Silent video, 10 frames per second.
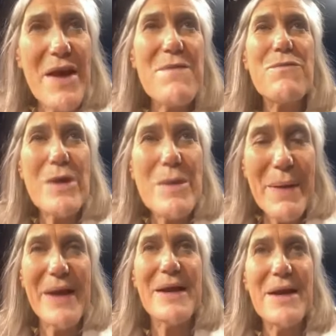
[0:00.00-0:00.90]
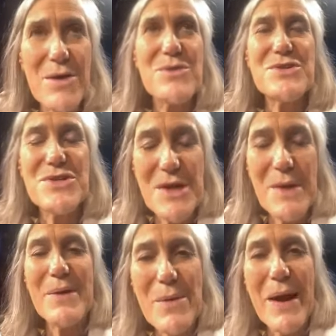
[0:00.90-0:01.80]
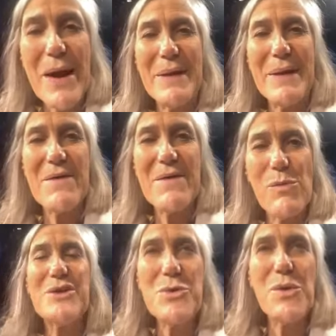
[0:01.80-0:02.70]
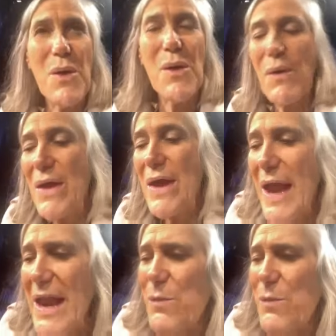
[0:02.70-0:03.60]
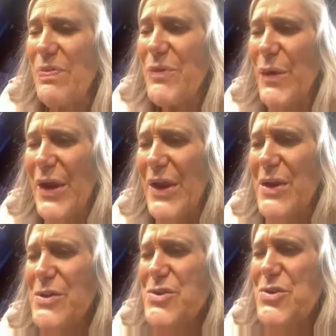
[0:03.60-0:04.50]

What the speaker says: Every penny goes to WMNF when you call 813-239-9663.